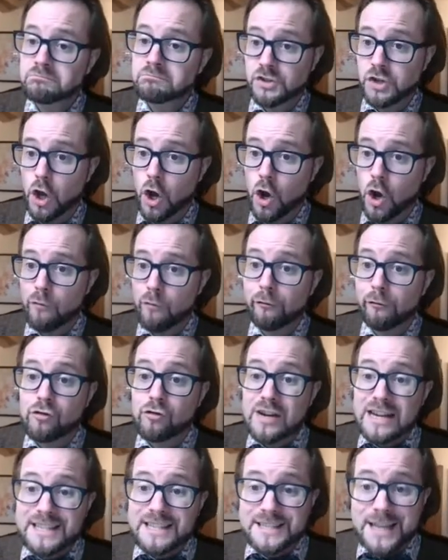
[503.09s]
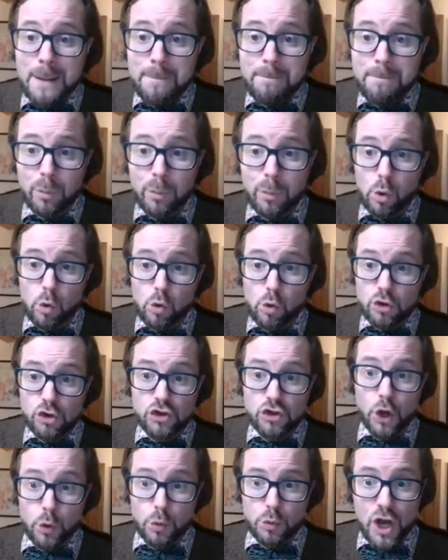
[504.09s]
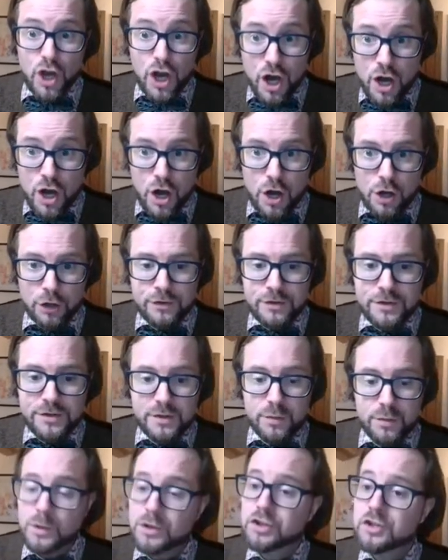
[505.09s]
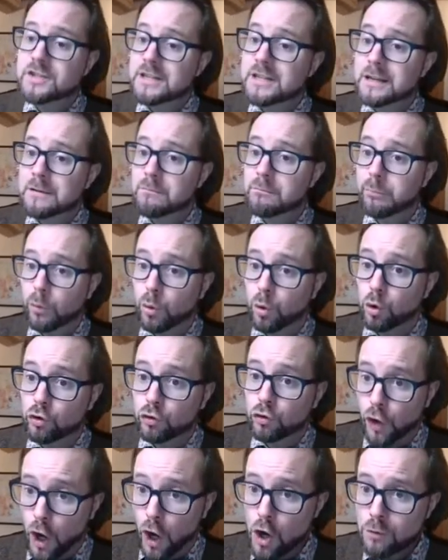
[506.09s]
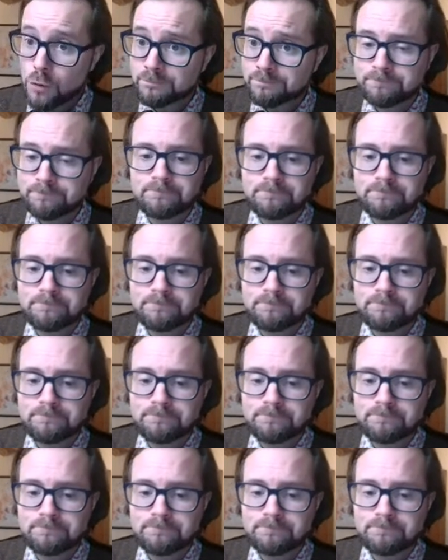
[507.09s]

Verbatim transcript: so for example, Sauternes, which is in Bordeaux,